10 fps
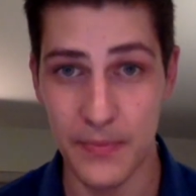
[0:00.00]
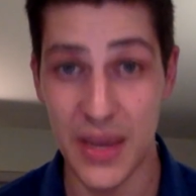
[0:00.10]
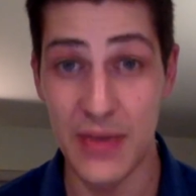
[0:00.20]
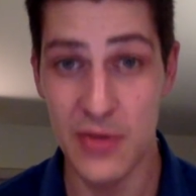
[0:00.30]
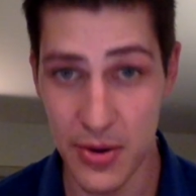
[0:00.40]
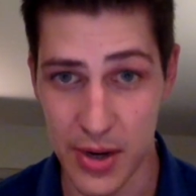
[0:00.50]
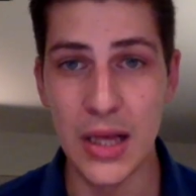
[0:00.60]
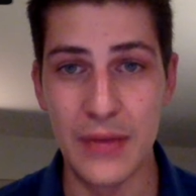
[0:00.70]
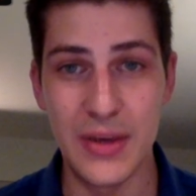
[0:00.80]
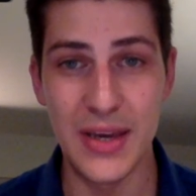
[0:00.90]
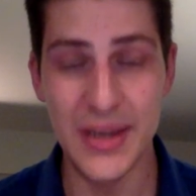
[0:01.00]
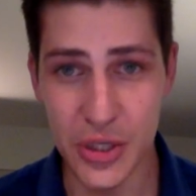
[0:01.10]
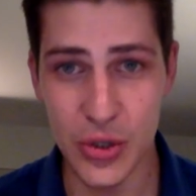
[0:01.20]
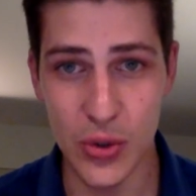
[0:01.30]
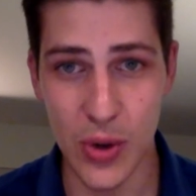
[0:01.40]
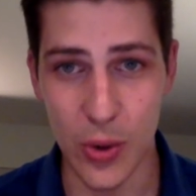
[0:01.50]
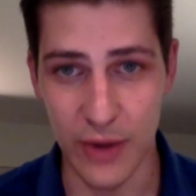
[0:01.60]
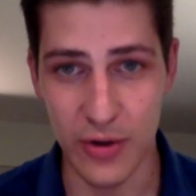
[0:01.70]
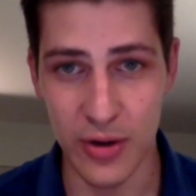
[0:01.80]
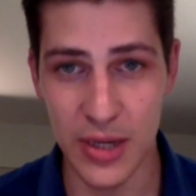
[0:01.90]
In theory. The issue,
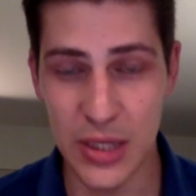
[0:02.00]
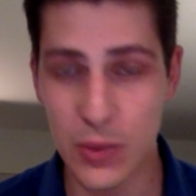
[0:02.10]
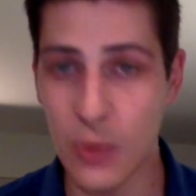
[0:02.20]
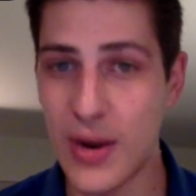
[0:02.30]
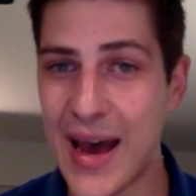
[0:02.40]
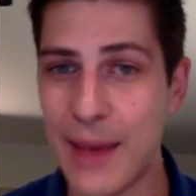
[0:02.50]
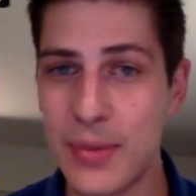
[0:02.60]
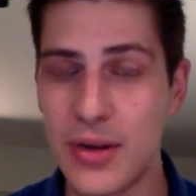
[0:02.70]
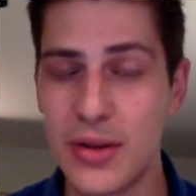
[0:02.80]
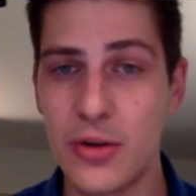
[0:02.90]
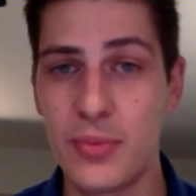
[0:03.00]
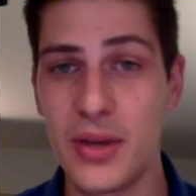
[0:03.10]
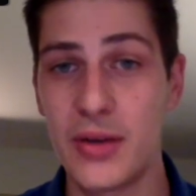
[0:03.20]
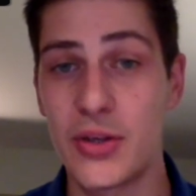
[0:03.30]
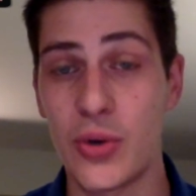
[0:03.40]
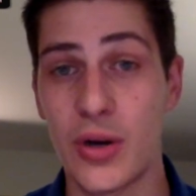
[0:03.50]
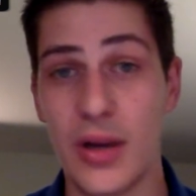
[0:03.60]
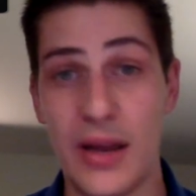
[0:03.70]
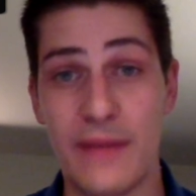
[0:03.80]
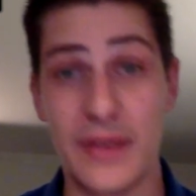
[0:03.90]
however, is what would happen to the European Tour
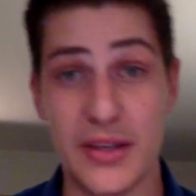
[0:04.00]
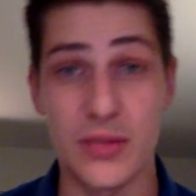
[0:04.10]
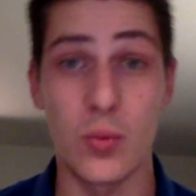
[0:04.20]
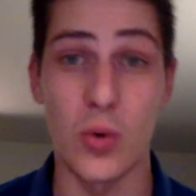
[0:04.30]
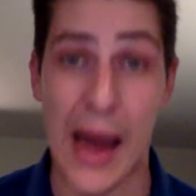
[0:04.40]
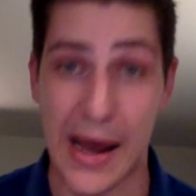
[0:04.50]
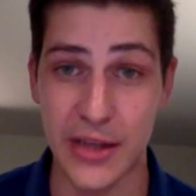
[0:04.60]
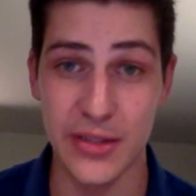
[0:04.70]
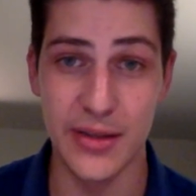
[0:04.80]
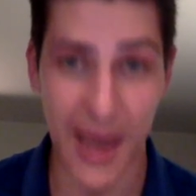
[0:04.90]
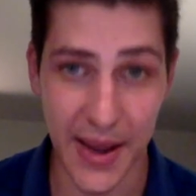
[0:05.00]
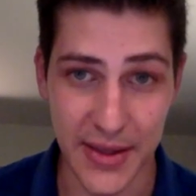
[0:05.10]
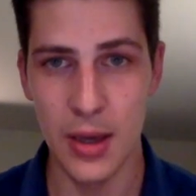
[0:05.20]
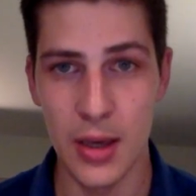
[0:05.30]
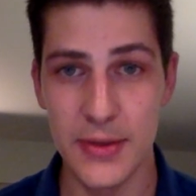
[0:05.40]
if this were actually the case.